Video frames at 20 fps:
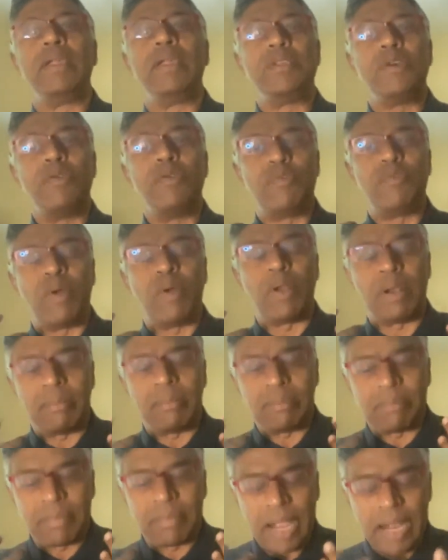
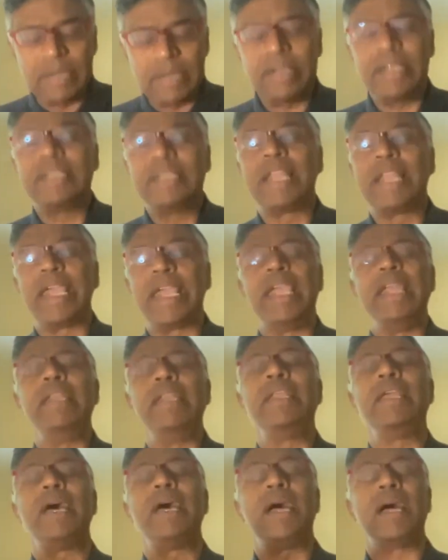for countries like
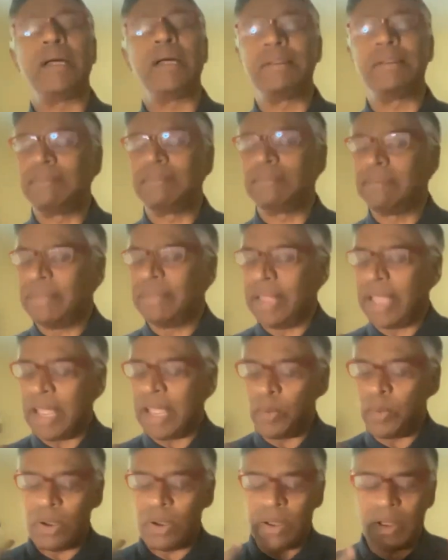India,
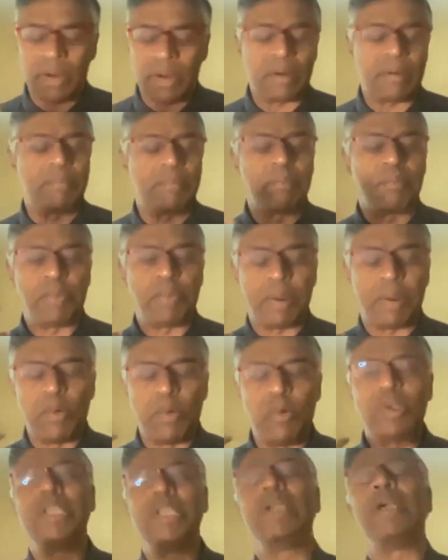they were
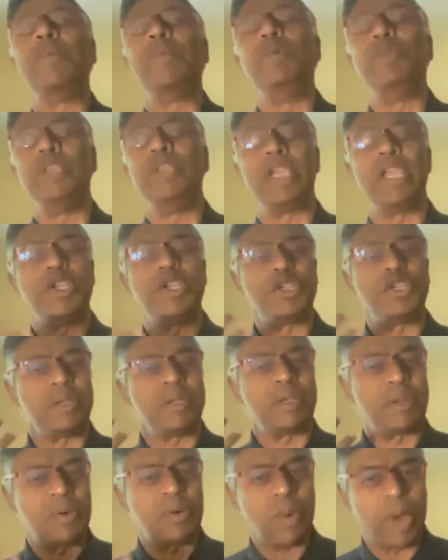promoting
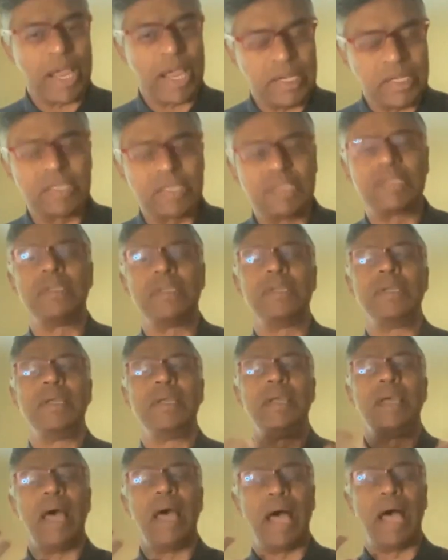communication quite
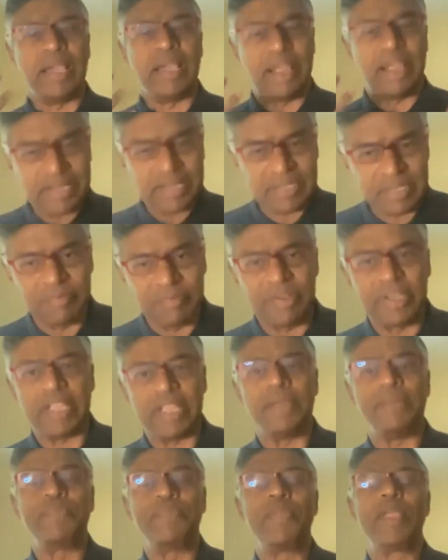
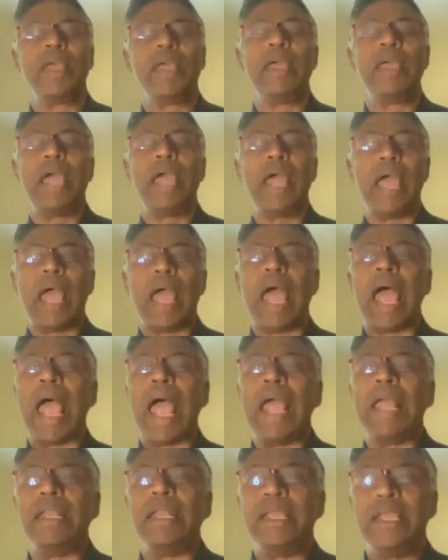aggressively.
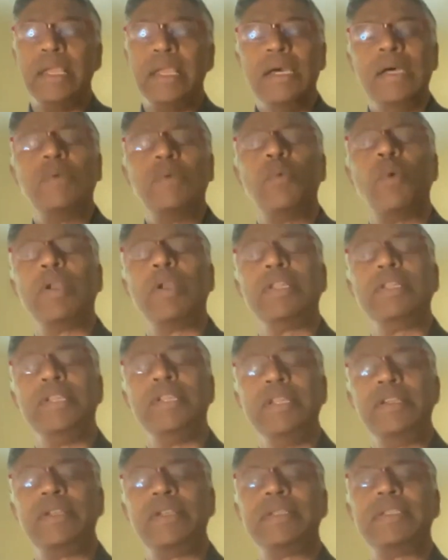And here, what is
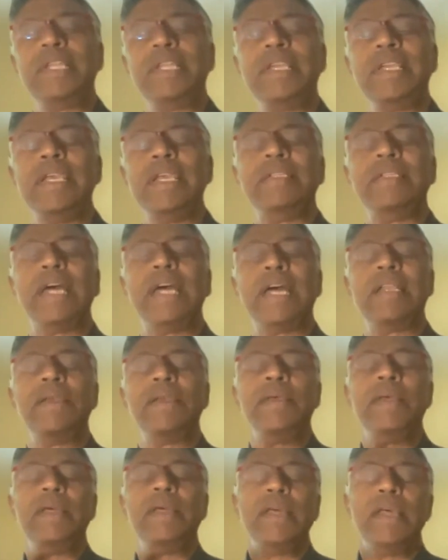interesting is
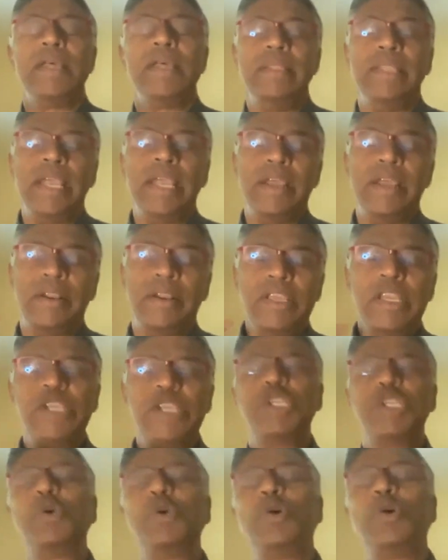that they
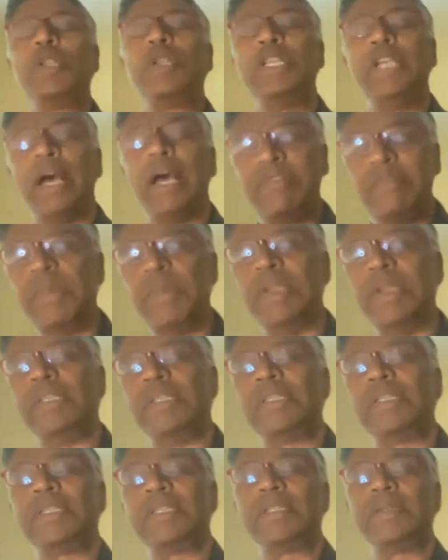reassured
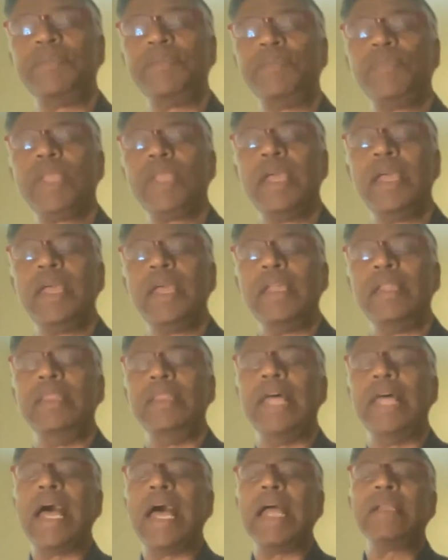governments
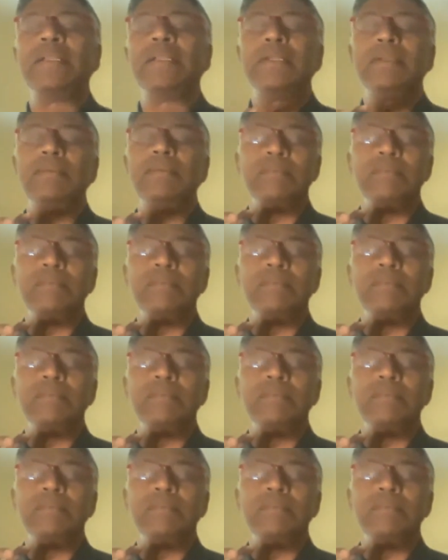that